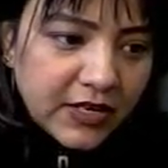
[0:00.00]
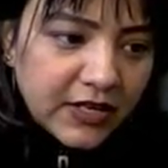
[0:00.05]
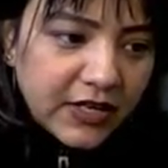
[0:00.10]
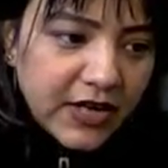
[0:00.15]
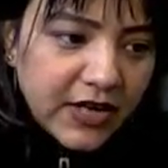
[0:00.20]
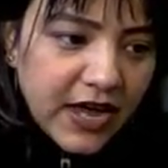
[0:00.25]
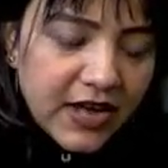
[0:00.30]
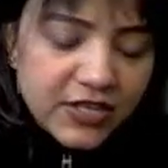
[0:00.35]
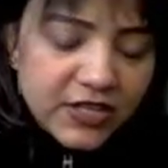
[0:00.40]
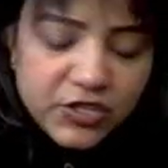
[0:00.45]

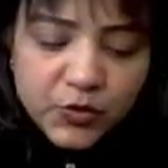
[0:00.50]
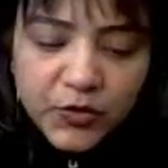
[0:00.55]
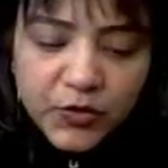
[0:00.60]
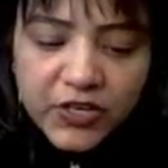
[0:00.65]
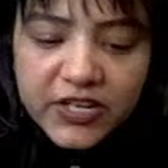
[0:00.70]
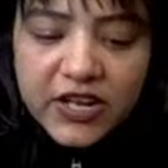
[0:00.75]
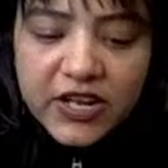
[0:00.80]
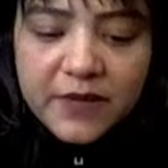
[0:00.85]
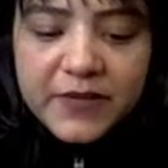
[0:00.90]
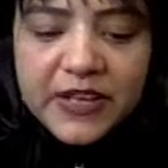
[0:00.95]
Last
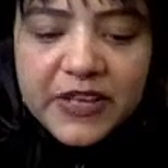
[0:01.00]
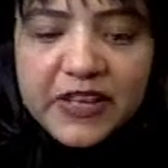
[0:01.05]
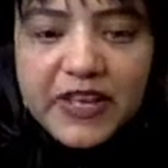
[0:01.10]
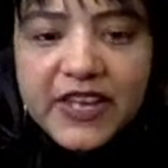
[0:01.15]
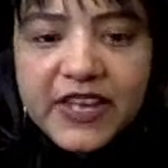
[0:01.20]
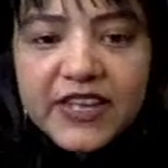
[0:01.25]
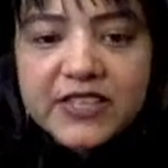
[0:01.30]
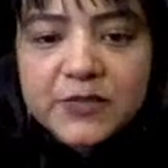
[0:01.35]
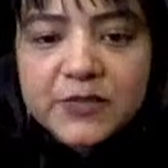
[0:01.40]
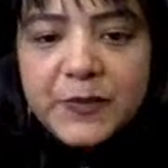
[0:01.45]
word ka
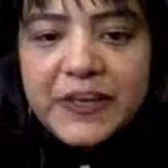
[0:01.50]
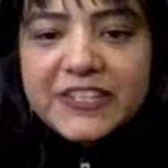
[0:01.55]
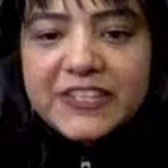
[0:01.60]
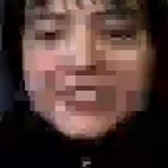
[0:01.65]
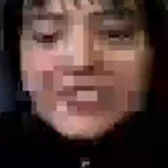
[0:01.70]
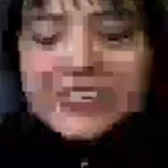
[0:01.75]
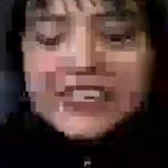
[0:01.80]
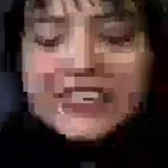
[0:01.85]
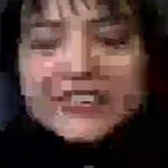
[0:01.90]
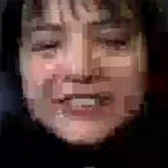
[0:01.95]
meaning is
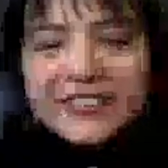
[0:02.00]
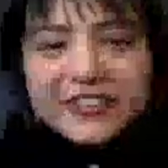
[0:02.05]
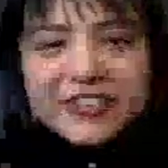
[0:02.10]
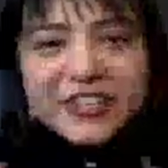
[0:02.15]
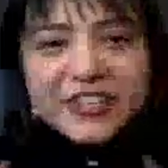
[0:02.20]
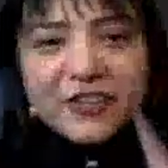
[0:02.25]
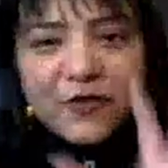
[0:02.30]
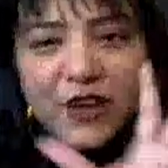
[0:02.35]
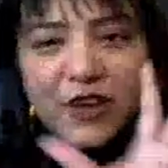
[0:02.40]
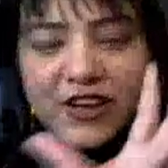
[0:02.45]
basically treating